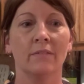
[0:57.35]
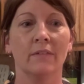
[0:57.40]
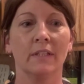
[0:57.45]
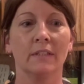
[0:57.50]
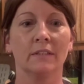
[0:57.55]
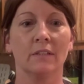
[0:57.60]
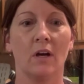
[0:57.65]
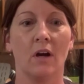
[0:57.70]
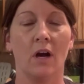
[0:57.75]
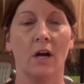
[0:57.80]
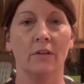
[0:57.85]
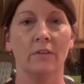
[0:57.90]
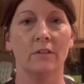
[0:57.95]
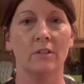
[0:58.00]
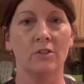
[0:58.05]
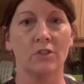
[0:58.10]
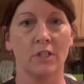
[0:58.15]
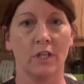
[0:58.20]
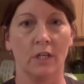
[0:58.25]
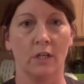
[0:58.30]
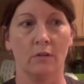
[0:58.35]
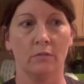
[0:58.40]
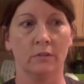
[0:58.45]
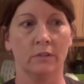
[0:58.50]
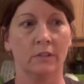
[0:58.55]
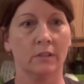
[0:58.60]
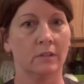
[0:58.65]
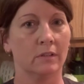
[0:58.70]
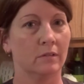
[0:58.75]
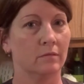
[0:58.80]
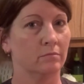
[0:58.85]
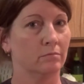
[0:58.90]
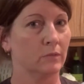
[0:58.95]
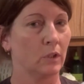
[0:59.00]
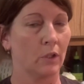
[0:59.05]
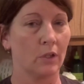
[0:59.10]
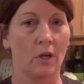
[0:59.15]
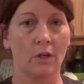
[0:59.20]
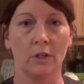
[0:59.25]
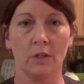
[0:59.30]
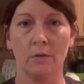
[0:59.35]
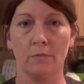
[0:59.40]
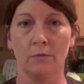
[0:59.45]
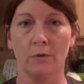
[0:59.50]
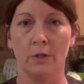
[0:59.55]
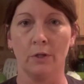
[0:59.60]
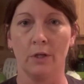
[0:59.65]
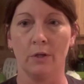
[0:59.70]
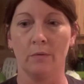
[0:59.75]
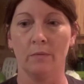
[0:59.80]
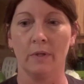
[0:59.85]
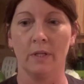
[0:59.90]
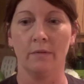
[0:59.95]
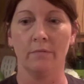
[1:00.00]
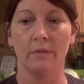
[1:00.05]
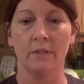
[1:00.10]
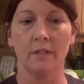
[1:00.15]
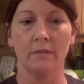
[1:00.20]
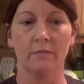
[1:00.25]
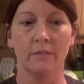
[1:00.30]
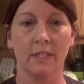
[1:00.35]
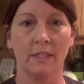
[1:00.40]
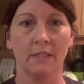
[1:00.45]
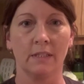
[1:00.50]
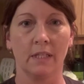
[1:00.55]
that's on the shelves are not good for you, even if they